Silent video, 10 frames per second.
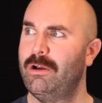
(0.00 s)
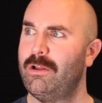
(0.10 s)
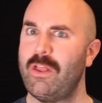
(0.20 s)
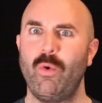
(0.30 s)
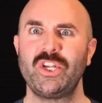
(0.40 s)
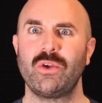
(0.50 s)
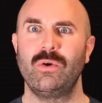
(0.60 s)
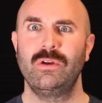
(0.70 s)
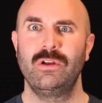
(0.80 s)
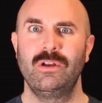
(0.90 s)
And we
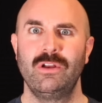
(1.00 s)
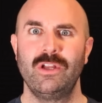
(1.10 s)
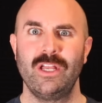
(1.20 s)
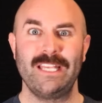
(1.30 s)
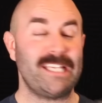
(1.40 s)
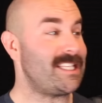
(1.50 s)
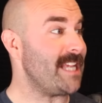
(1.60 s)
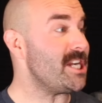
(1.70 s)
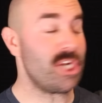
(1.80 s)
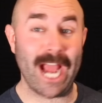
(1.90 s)
is this
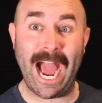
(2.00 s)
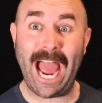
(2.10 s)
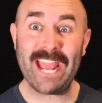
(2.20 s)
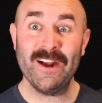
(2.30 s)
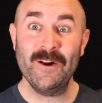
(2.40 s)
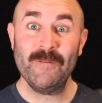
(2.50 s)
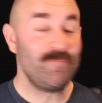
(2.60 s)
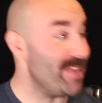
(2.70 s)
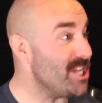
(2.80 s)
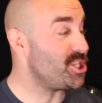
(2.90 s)
CGI?
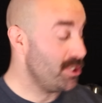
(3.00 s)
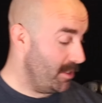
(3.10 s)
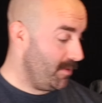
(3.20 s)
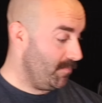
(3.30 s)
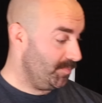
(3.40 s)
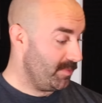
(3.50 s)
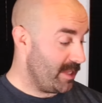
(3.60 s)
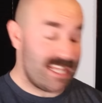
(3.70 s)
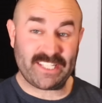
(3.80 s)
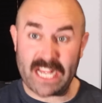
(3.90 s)
Is
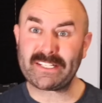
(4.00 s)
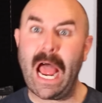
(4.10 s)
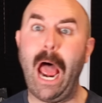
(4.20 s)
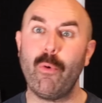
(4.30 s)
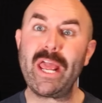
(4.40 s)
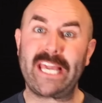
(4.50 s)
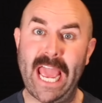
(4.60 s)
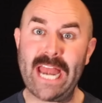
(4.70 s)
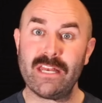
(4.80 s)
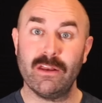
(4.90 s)
is this how we
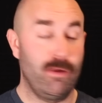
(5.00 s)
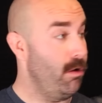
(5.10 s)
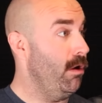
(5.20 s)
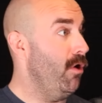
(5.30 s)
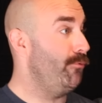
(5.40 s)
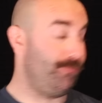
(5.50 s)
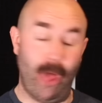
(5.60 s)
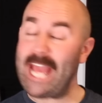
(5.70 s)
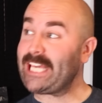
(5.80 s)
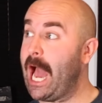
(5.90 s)
get
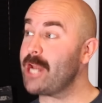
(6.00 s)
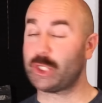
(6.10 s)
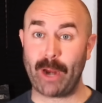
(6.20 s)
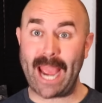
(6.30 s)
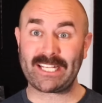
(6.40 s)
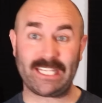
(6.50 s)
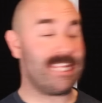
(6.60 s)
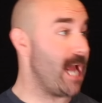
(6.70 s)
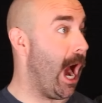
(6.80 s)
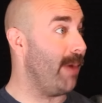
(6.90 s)
flight contracts in
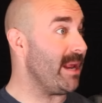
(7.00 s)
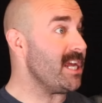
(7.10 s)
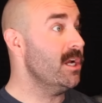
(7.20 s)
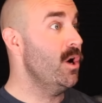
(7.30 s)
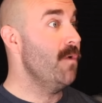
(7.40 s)
the army?